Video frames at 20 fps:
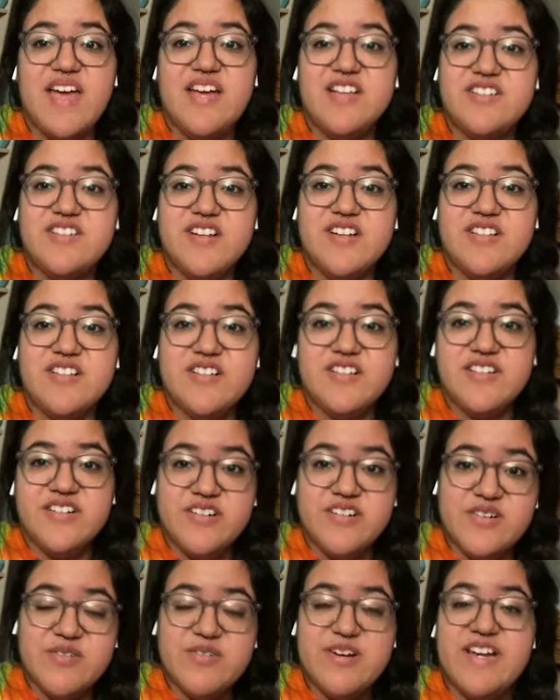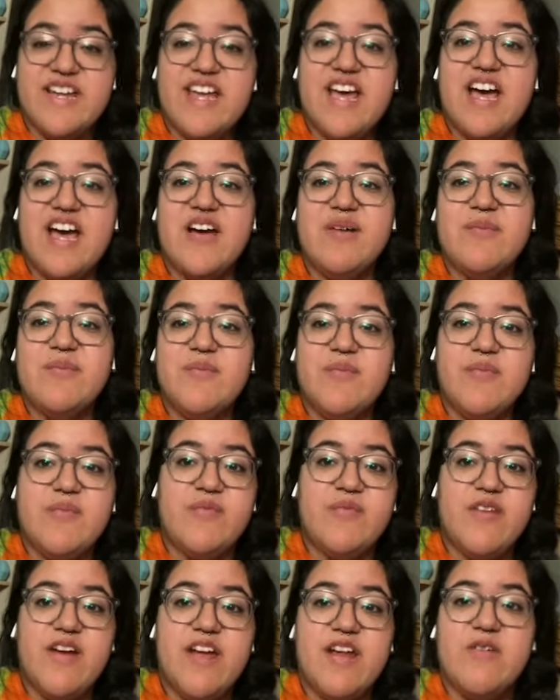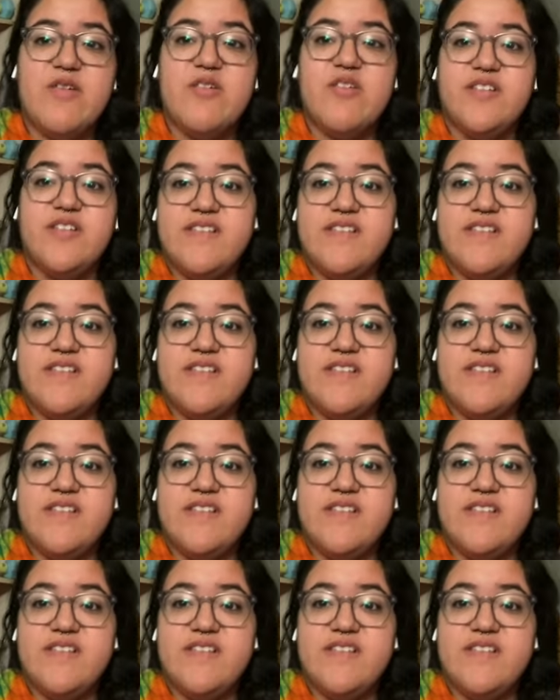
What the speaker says: So a little recap for anyone who